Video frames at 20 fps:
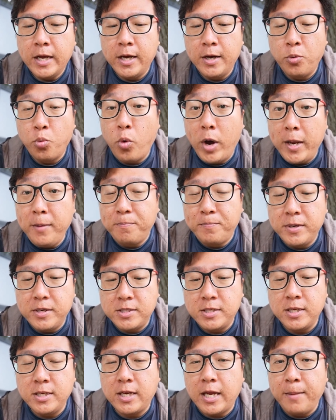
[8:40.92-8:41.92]
one
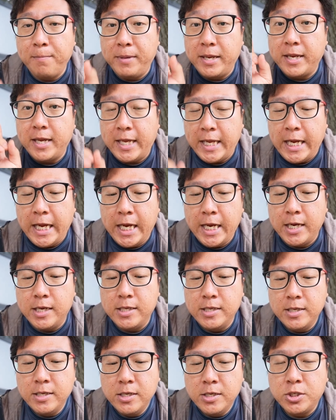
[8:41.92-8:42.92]
person can be the healer.
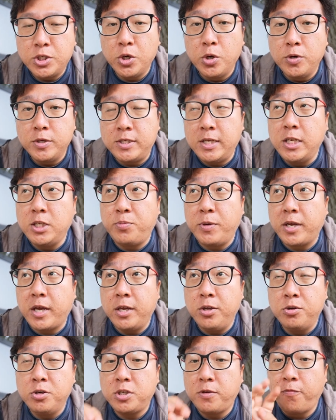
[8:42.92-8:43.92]
So since we
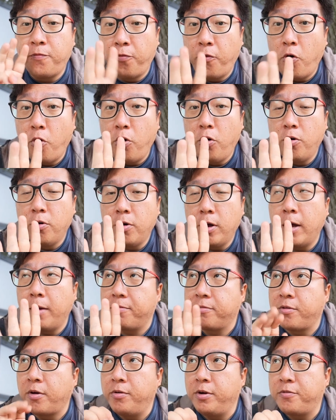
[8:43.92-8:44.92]
can use 4,
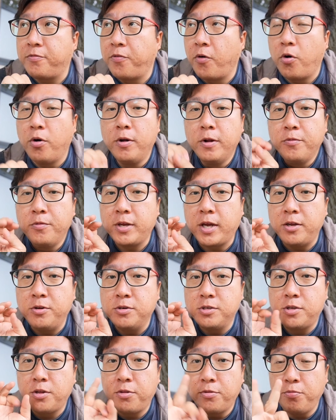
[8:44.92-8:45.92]
we can
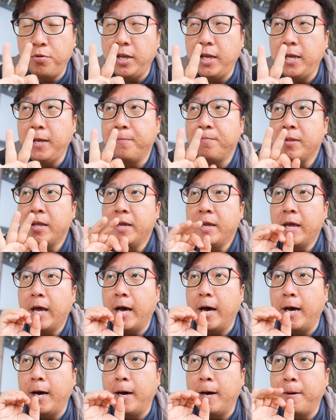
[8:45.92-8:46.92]
use 3
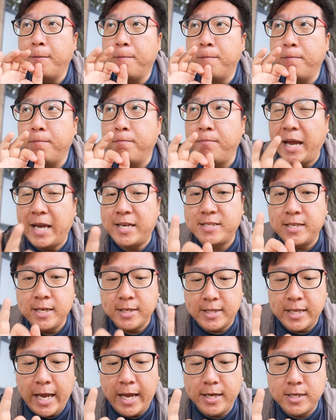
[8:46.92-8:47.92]
max
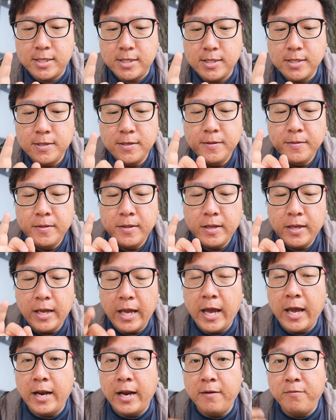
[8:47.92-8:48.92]
attacks
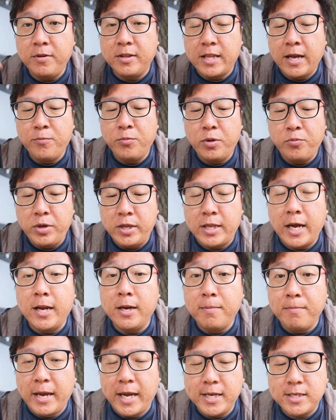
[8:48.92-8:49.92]
at every time when we
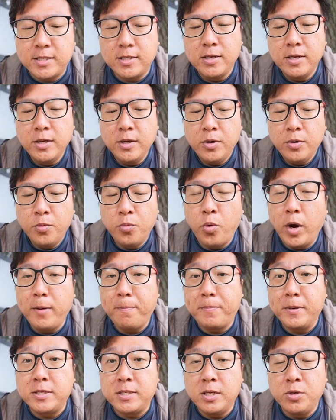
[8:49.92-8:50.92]
Dynamax, one
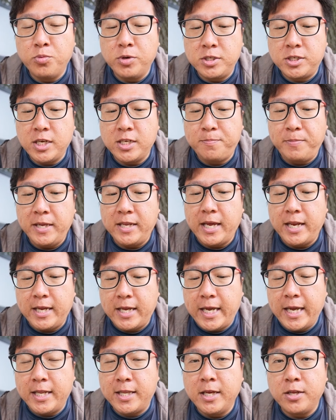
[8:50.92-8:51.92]
person will just be
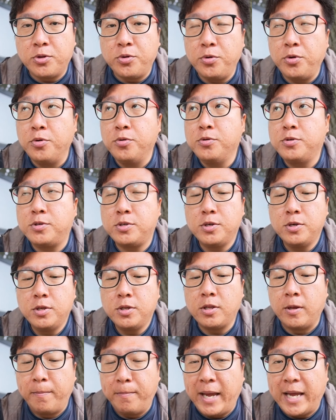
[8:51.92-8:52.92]
dedicated to use
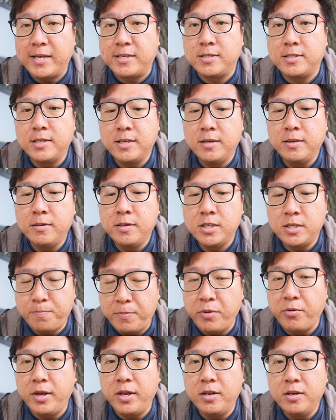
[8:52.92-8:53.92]
the Max
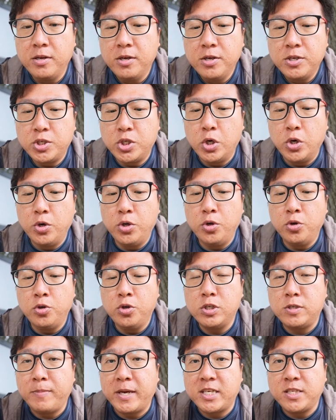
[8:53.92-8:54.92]
Spirit. So you
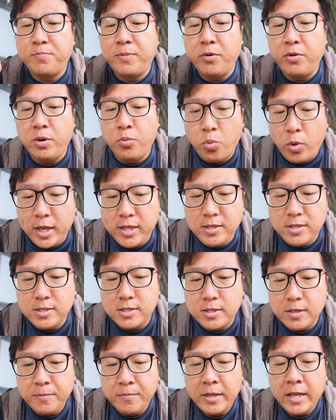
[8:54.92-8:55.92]
use Max Spirit
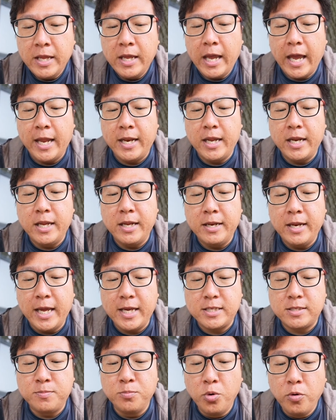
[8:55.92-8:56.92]
once, and then the
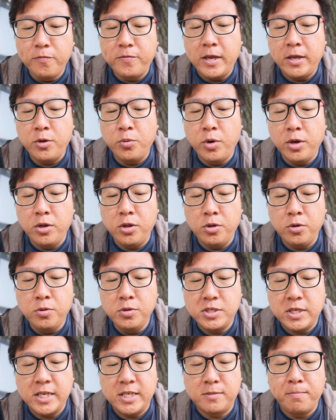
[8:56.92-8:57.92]
next move that you want to
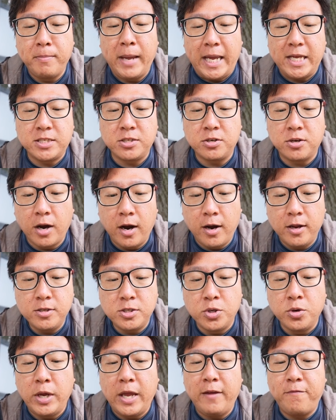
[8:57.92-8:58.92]
use is Max Guard.
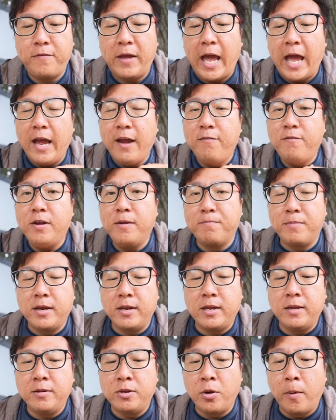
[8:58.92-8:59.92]
So if
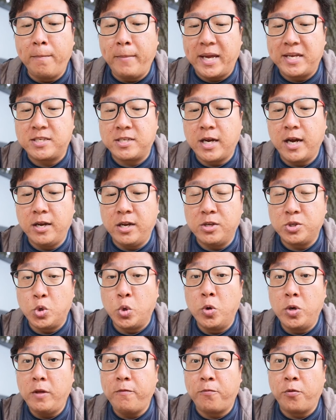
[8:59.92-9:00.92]
everybody, your Max Guard is
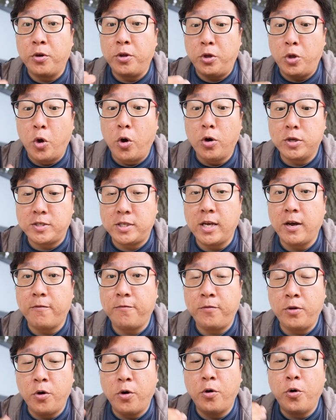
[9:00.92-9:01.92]
only for
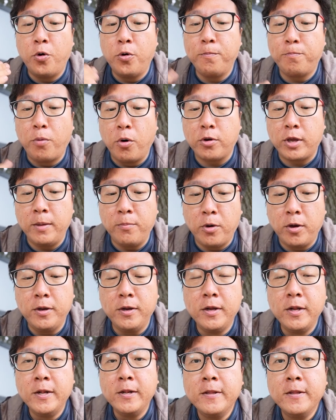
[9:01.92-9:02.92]
yourself, your own Pokemon,
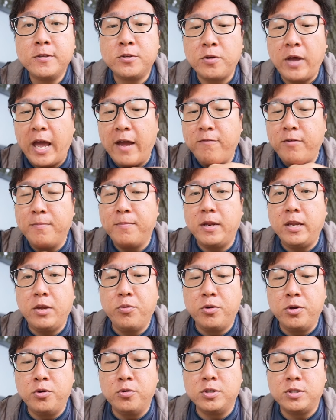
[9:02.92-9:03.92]
so everybody
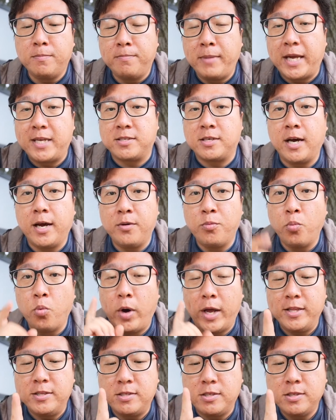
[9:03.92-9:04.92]
will use Max Guard
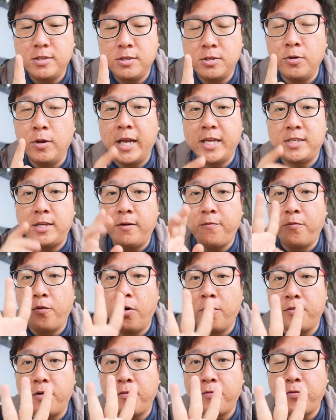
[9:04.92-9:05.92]
once. So let's say
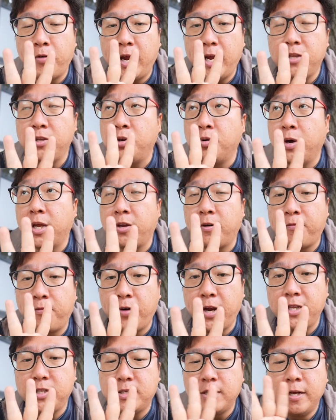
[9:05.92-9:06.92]
4 of you and your
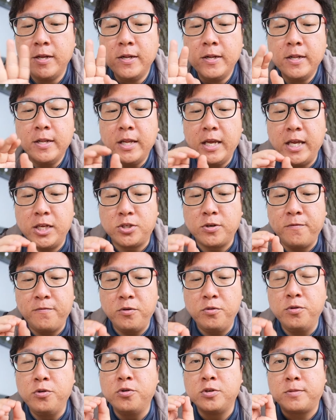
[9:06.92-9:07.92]
friends, each of
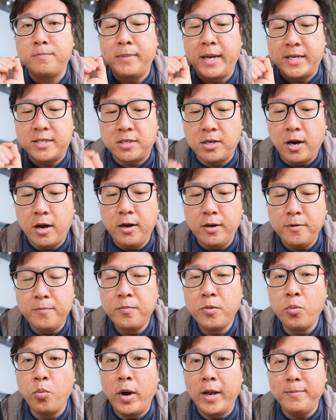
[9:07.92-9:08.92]
you use Max Guard,
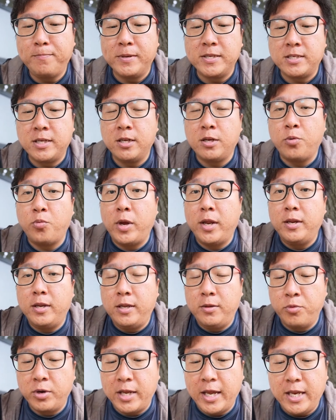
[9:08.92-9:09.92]
one person
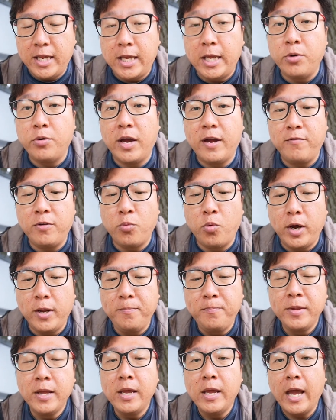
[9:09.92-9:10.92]
will then heal
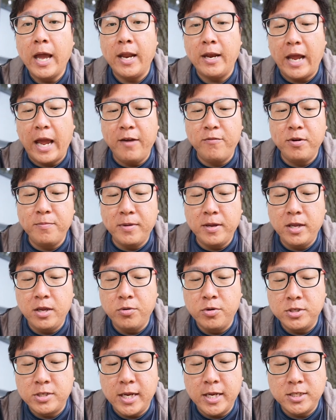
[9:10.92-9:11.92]
everyone, and everybody
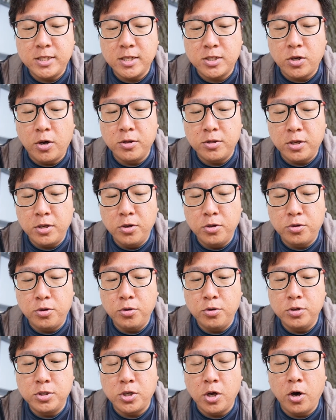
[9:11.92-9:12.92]
will then just continue to
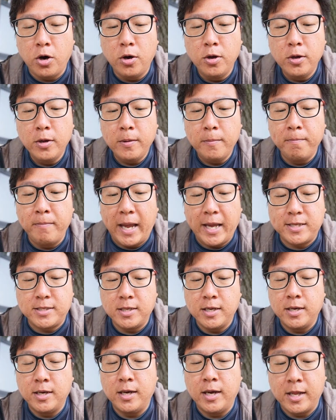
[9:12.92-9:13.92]
use your Max
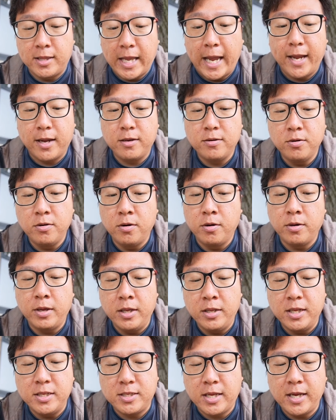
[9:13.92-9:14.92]
attack, or
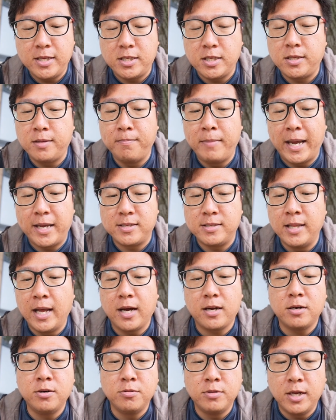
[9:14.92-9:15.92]
in this case it's Max
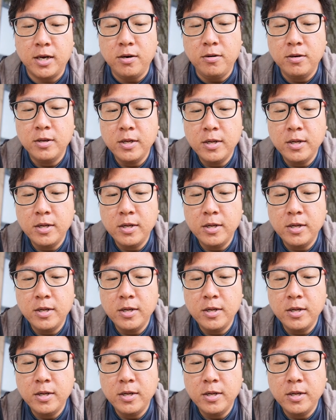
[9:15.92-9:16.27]
Knuckle now,